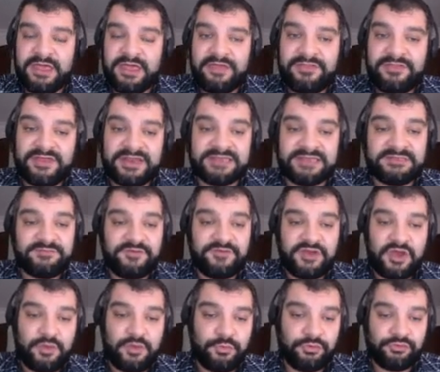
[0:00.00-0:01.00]
The next
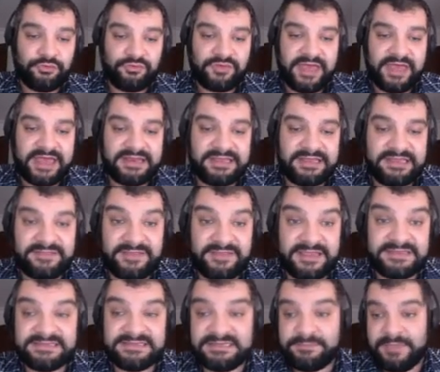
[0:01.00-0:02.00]
video will look at the
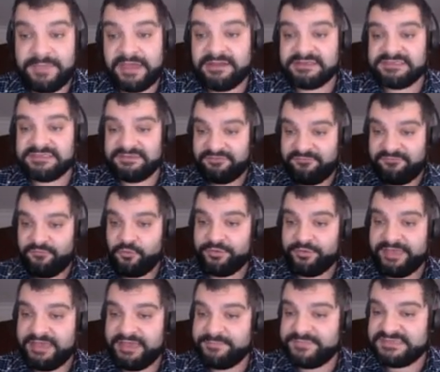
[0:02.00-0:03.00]
interdependence of the four
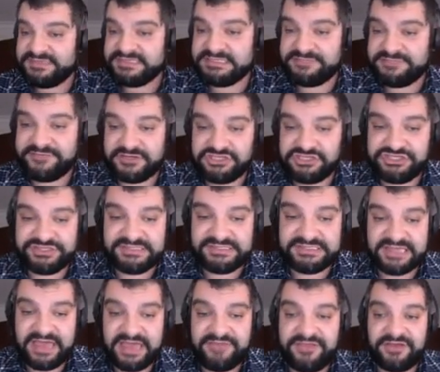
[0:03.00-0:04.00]
key business
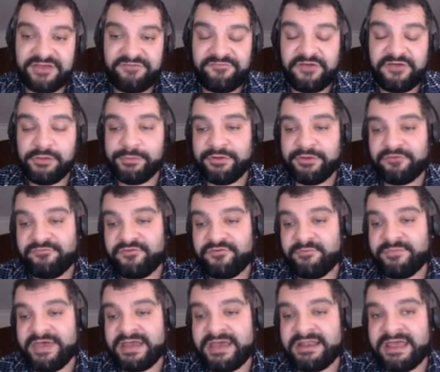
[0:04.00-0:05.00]
functions, and then following on
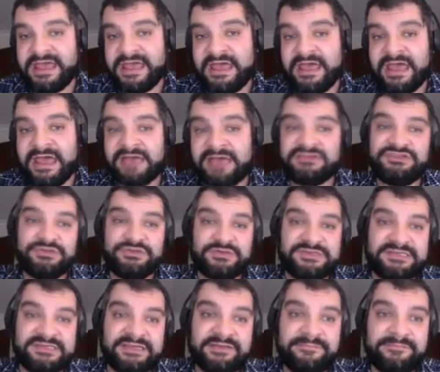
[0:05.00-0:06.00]
from that,
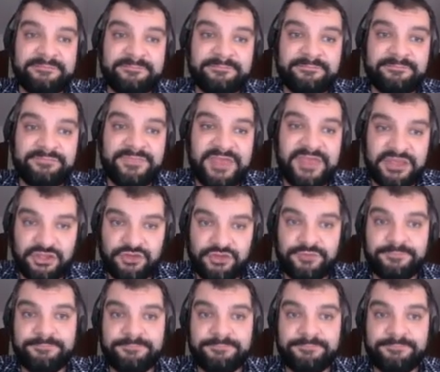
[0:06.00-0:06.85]
outsourcing. Thank you.